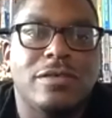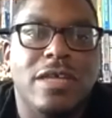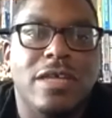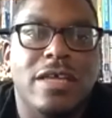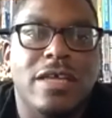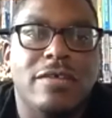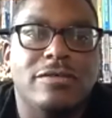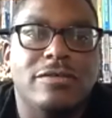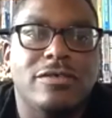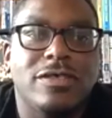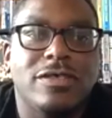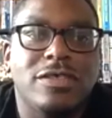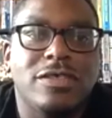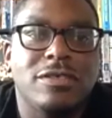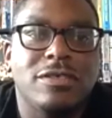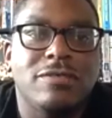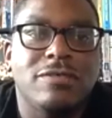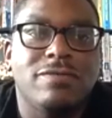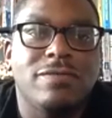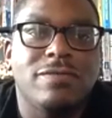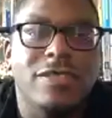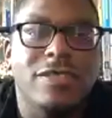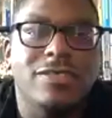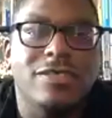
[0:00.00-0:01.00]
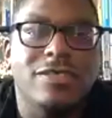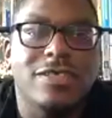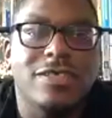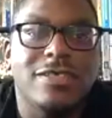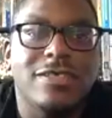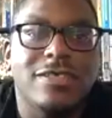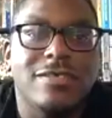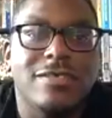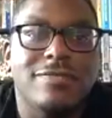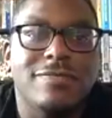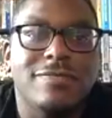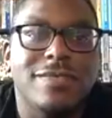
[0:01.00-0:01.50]
she was featured in the
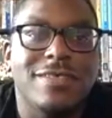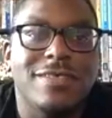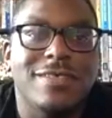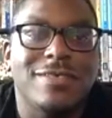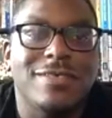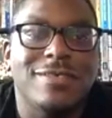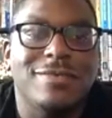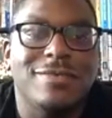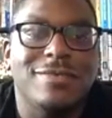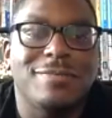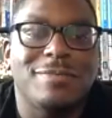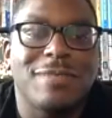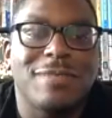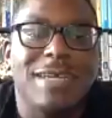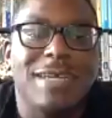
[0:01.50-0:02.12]
film.